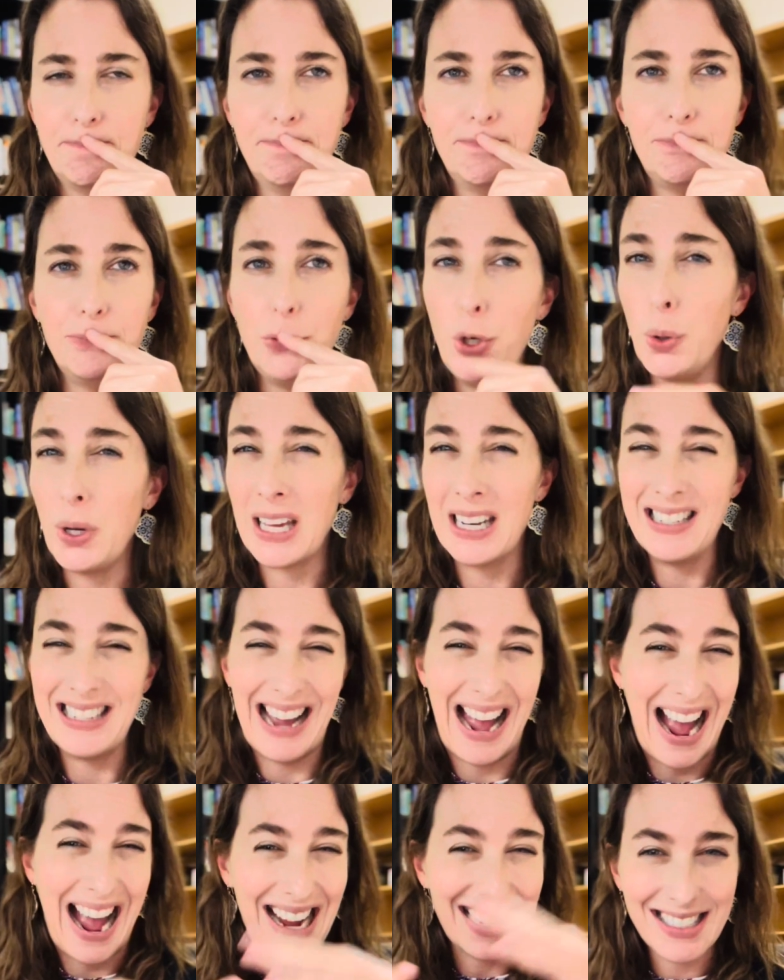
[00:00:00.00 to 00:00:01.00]
You can
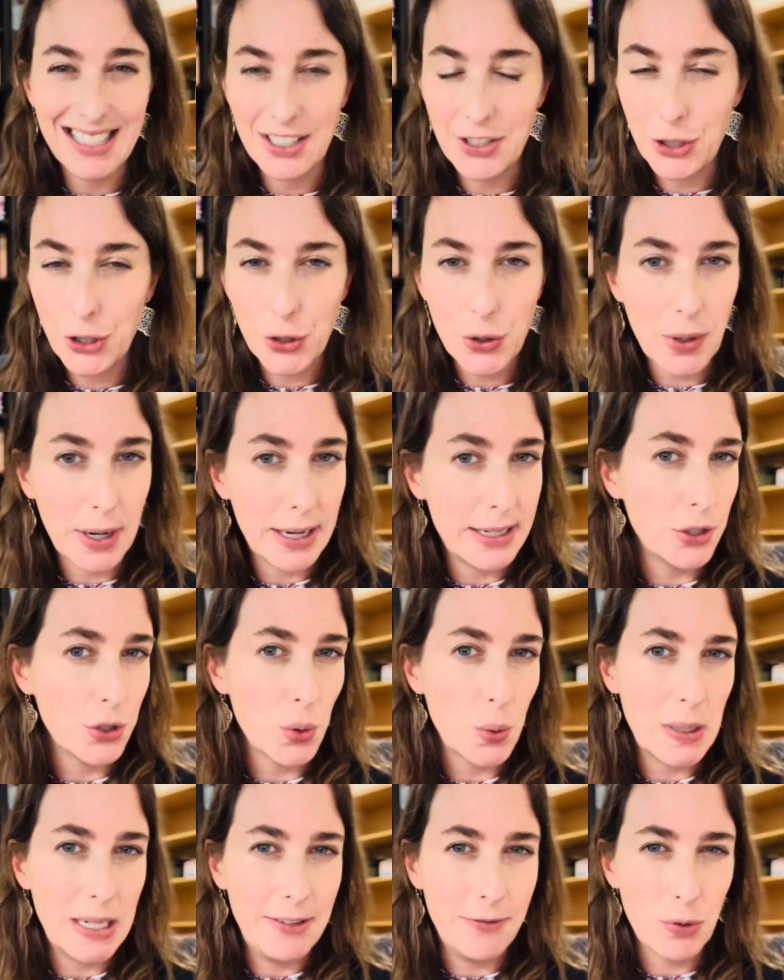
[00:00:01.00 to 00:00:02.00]
access your grades
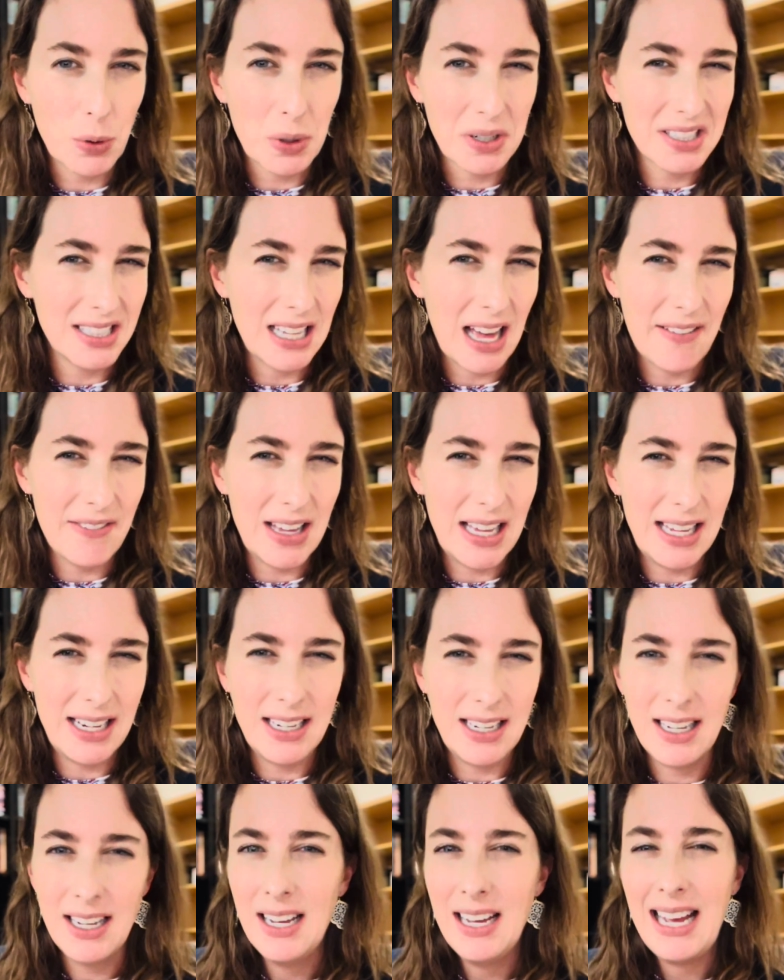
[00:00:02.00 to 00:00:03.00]
24/7.